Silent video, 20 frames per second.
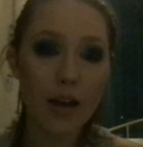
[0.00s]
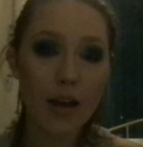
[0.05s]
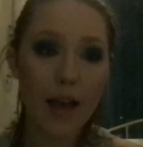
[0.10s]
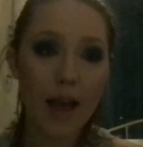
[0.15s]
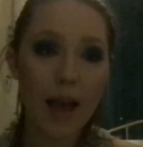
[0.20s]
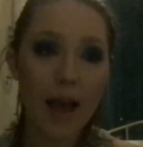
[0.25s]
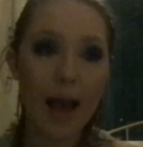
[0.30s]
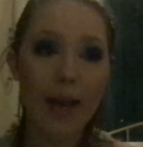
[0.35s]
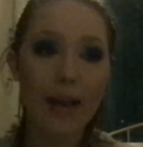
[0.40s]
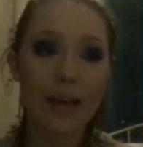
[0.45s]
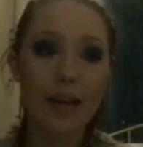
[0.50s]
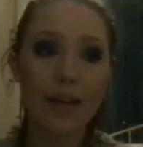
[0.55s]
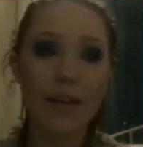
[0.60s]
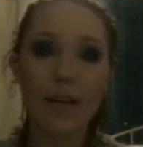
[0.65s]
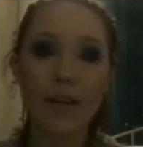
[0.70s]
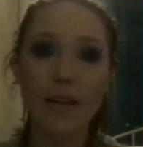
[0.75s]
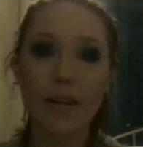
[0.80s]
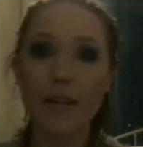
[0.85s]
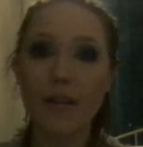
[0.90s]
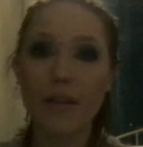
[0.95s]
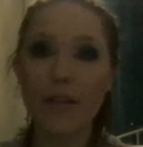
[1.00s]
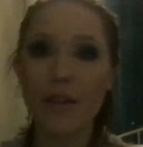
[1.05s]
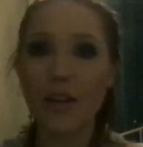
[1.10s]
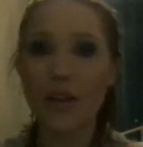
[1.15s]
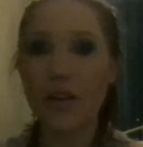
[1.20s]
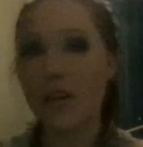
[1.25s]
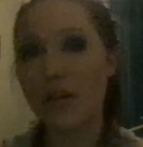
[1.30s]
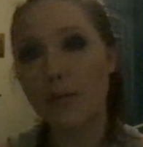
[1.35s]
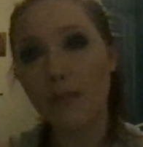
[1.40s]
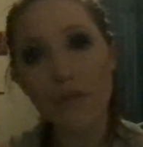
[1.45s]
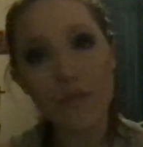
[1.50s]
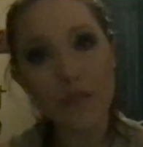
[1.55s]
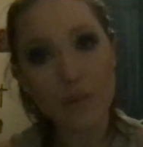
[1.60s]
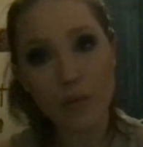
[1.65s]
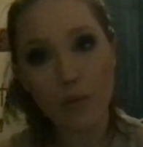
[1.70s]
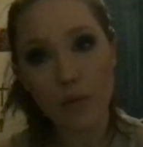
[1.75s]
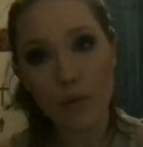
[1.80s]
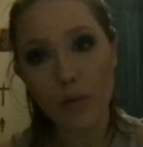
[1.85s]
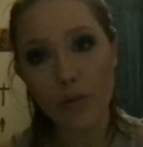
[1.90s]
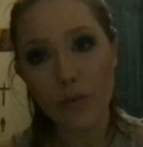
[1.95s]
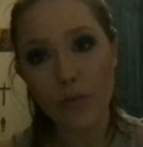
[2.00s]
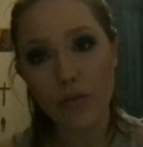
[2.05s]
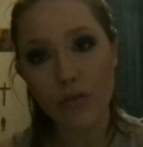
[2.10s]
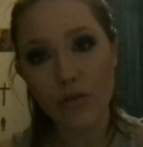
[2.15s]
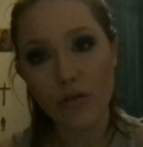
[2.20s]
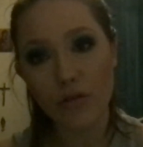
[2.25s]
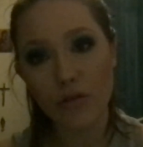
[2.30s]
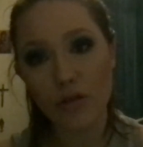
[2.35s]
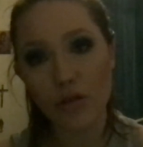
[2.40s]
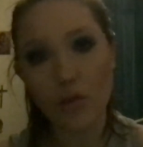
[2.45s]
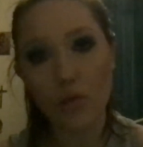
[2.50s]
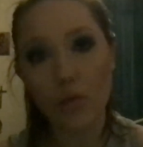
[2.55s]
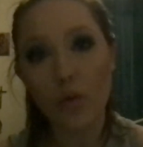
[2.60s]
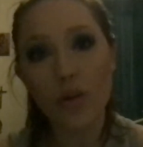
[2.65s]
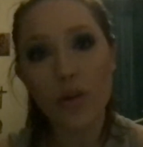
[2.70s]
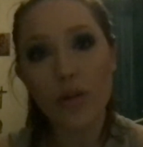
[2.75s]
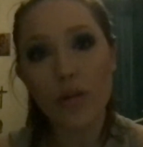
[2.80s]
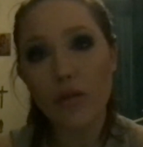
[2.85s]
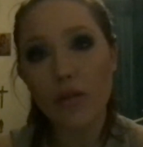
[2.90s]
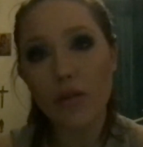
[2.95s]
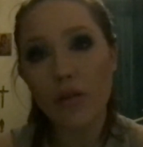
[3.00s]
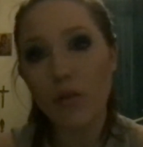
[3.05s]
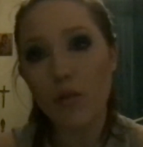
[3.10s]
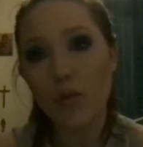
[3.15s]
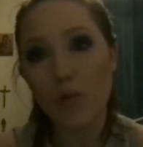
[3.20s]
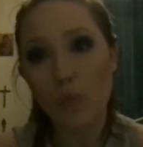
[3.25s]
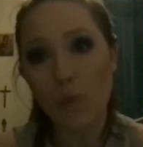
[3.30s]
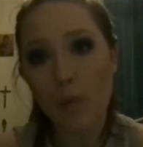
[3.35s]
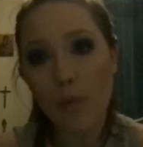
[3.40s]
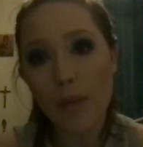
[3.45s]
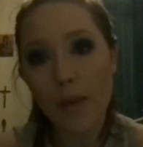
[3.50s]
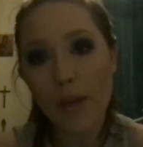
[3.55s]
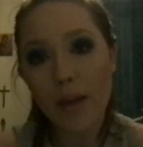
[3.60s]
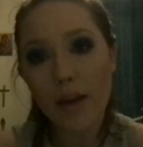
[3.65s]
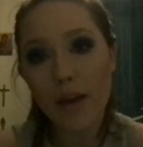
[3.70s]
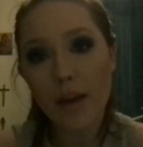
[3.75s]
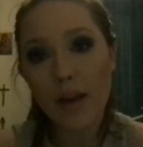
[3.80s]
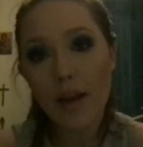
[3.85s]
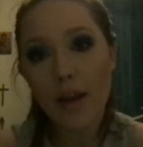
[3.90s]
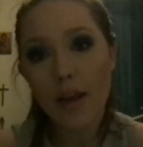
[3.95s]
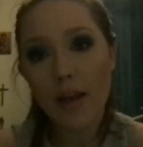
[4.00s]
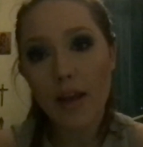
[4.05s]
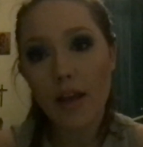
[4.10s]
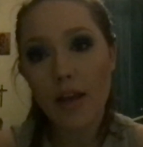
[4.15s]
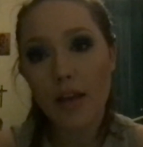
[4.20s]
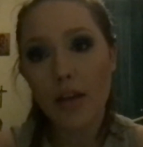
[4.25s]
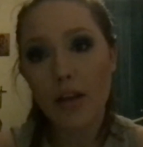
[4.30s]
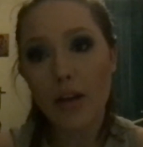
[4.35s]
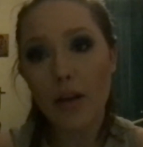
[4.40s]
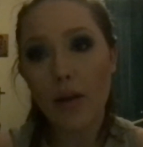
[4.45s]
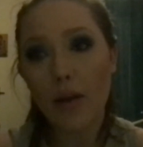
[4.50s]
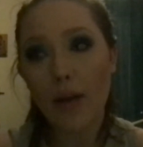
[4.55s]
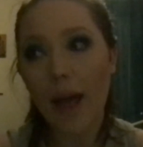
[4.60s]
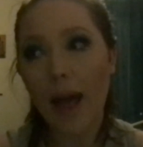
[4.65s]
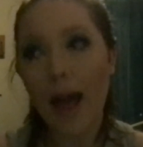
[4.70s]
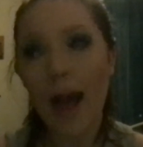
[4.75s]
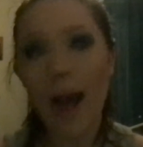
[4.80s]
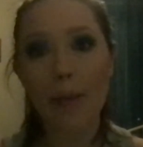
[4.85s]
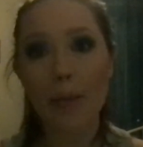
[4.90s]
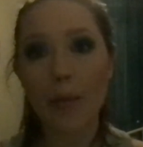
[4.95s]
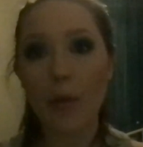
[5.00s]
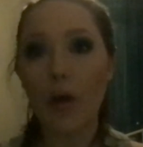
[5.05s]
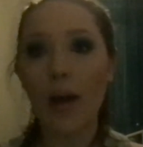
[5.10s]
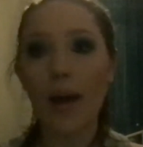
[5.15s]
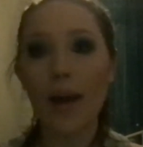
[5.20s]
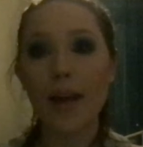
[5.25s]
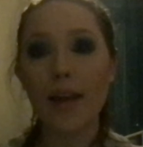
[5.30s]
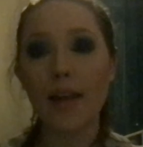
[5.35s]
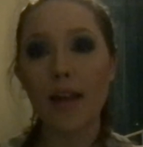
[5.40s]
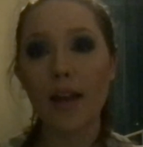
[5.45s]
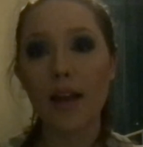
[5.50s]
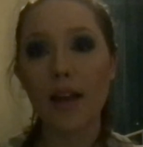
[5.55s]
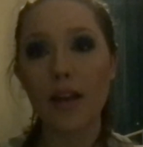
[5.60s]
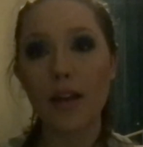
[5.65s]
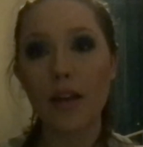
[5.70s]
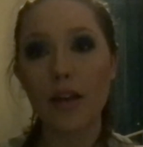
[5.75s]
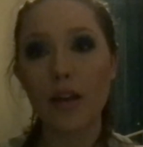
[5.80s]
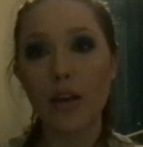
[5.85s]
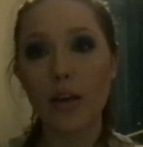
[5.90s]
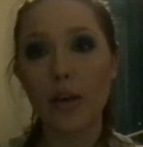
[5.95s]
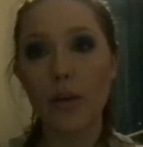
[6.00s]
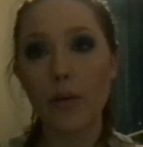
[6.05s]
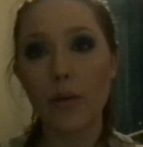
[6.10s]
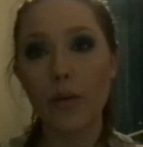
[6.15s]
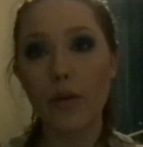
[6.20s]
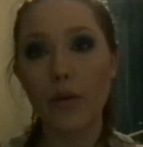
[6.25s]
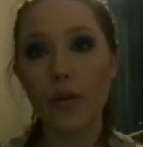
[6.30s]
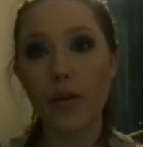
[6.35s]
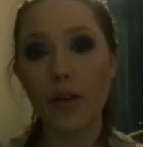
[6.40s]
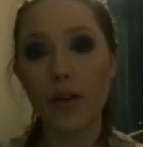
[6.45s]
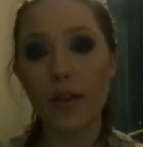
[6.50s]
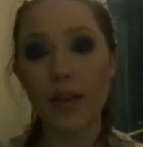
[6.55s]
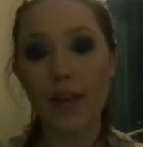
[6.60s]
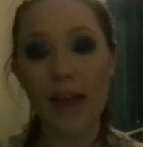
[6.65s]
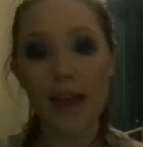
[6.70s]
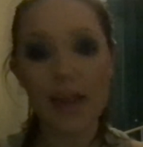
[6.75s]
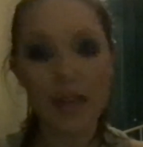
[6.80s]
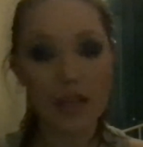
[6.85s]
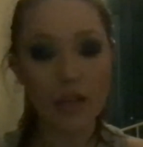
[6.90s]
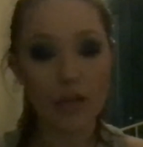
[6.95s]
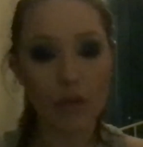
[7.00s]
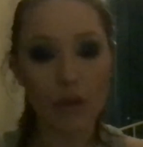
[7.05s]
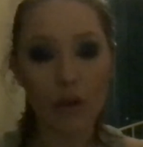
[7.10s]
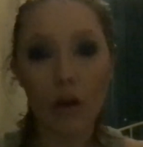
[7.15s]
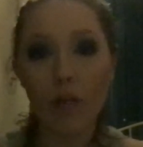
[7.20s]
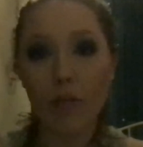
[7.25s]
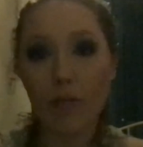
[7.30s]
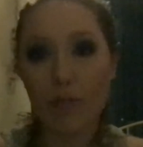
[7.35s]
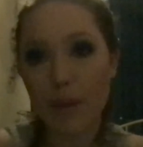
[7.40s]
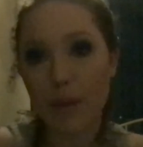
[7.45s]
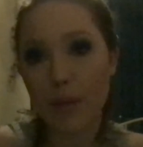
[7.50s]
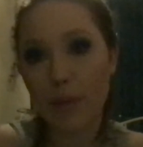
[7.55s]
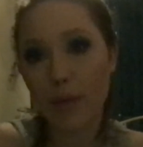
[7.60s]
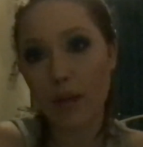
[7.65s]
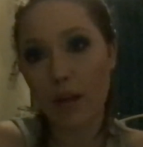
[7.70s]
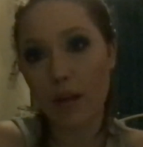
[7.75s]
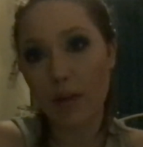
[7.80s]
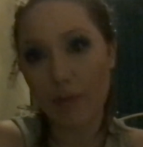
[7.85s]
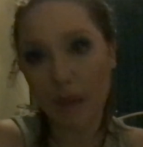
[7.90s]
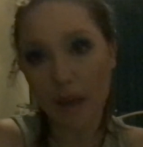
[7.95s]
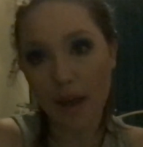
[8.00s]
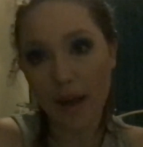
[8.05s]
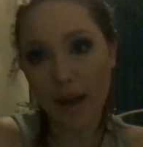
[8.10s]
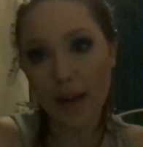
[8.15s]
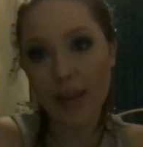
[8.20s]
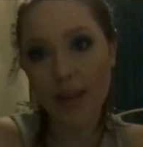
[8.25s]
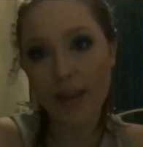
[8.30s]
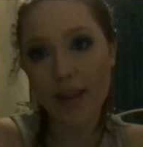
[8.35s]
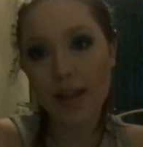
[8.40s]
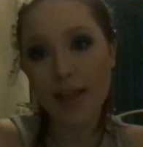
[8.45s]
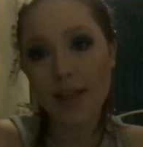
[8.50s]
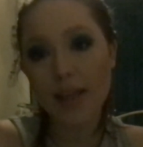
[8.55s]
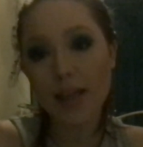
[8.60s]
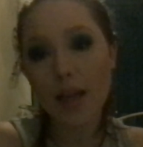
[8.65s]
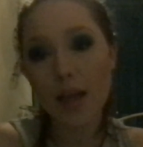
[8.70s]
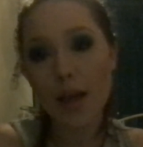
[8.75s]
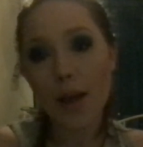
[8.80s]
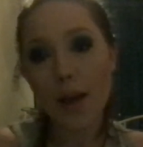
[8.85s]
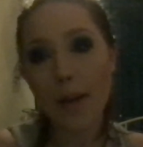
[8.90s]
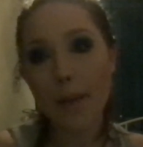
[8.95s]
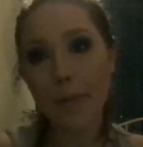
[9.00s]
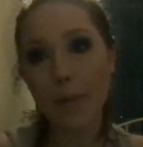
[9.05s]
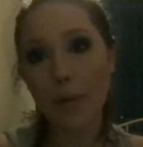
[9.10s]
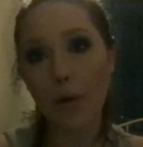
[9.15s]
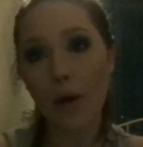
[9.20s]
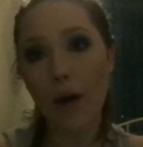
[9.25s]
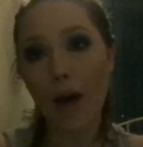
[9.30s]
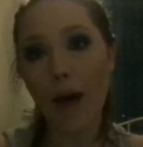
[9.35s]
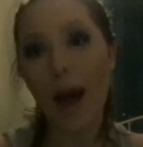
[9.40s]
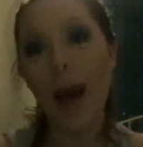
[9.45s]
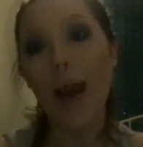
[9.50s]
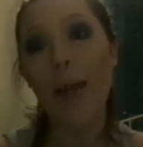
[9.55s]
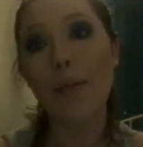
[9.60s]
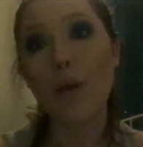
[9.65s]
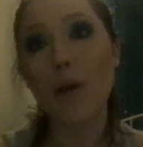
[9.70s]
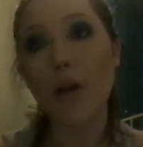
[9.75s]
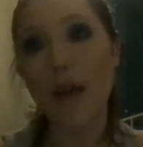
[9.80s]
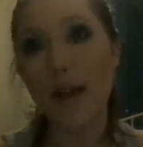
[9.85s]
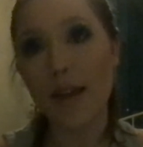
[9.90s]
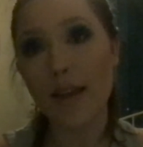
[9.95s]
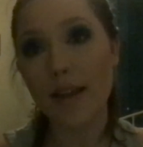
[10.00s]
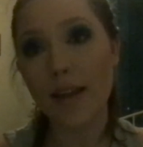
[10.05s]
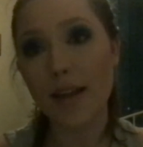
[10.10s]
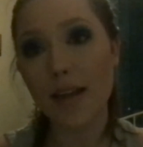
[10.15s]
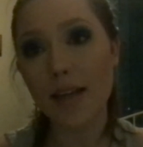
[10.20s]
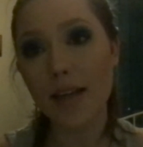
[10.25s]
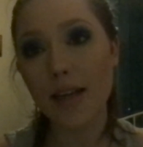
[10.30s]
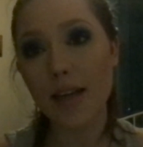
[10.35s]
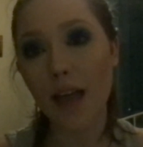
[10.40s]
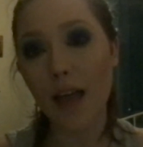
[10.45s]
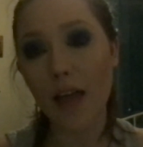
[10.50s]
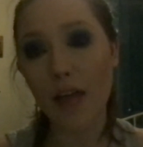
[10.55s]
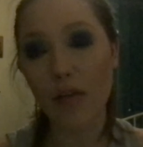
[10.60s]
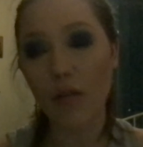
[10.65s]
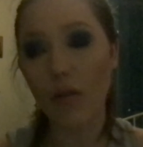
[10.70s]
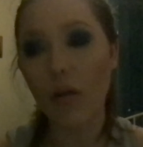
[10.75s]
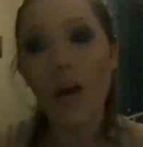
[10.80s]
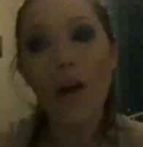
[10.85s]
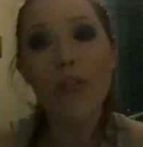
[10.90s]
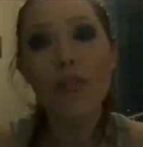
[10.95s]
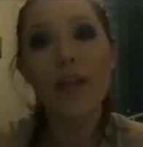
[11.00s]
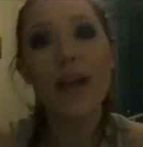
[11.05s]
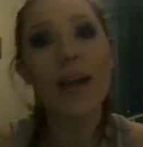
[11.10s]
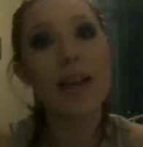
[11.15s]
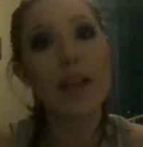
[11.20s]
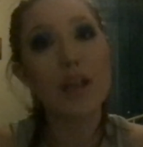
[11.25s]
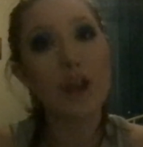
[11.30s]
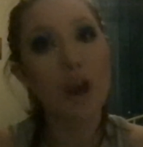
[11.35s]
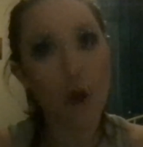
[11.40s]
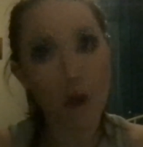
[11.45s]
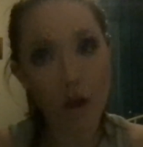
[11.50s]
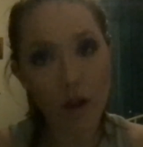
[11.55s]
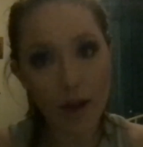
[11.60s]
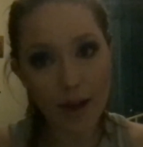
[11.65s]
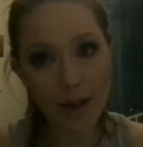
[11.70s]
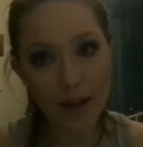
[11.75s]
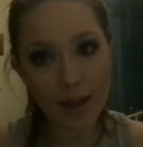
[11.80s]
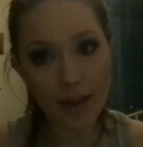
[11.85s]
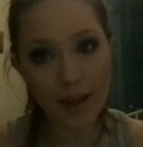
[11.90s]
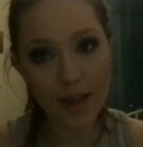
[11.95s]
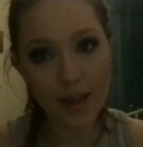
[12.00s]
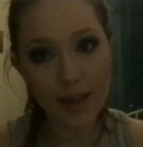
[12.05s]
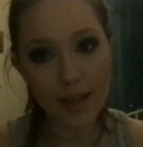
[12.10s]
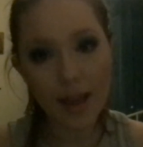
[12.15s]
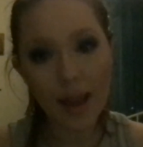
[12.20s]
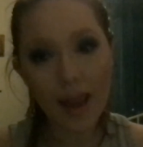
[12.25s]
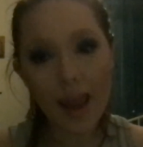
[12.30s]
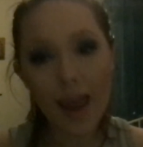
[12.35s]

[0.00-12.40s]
And some of them will want you to know as a woman, you know, like, I'm not like that. You know, yes, there are a lot of people that have been like this, but I'm not like this. And there are a lot of guys that aren't like this.